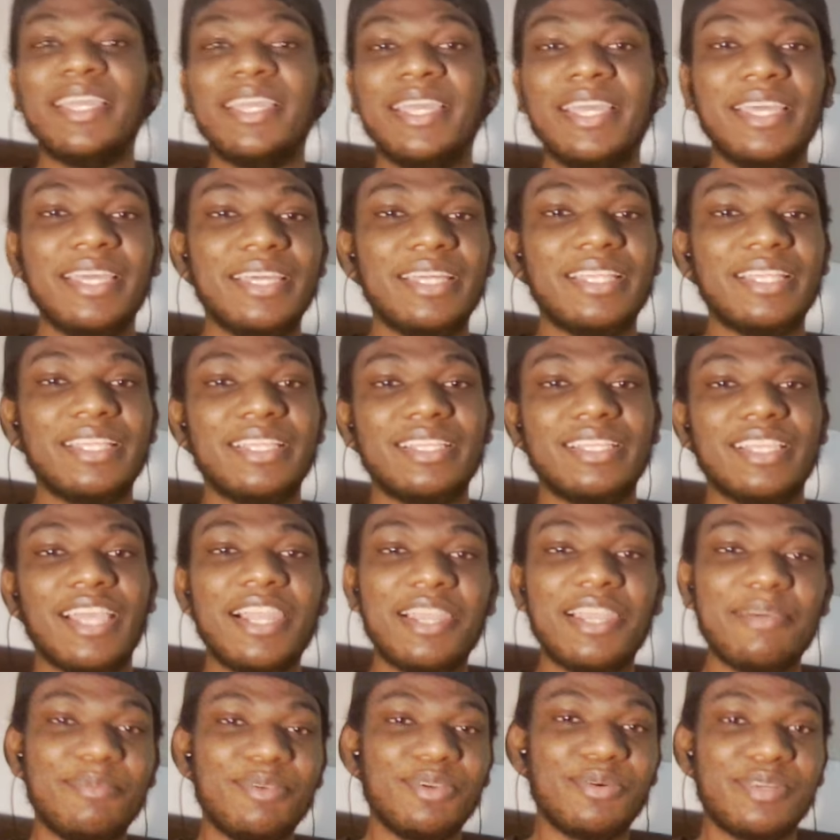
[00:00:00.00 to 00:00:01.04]
y'all let me know what
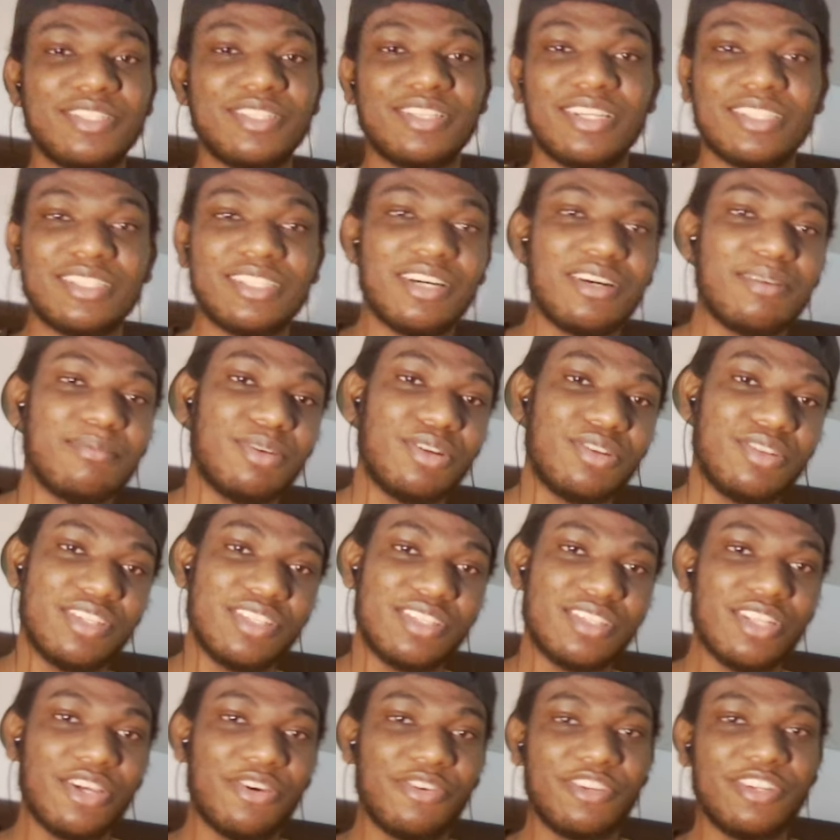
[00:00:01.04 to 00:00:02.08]
y'all thought about this down in the
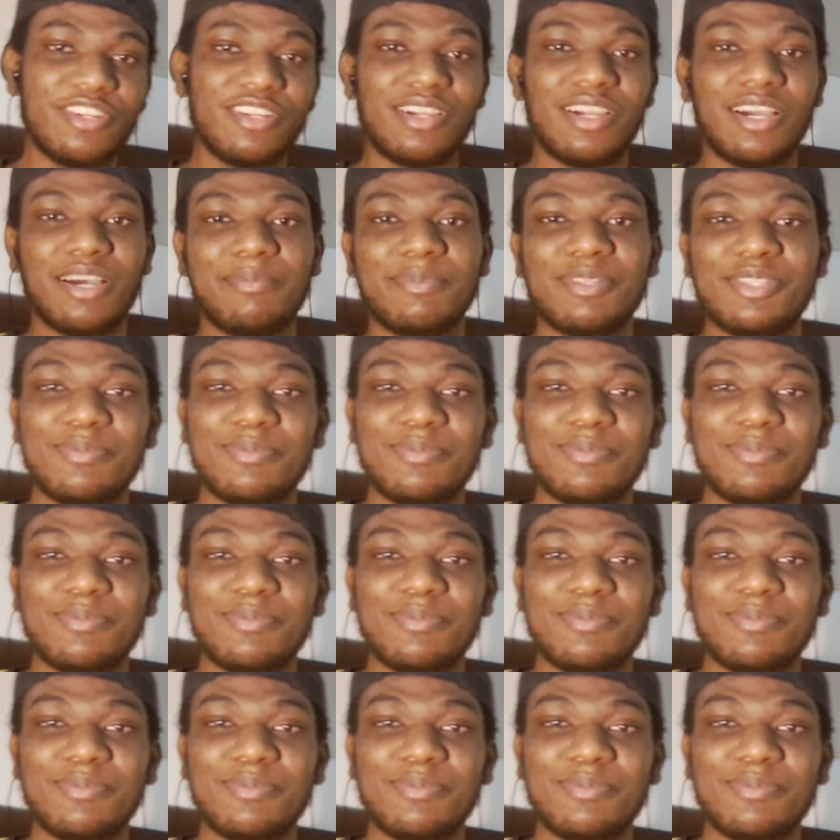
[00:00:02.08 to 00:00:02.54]
comments below.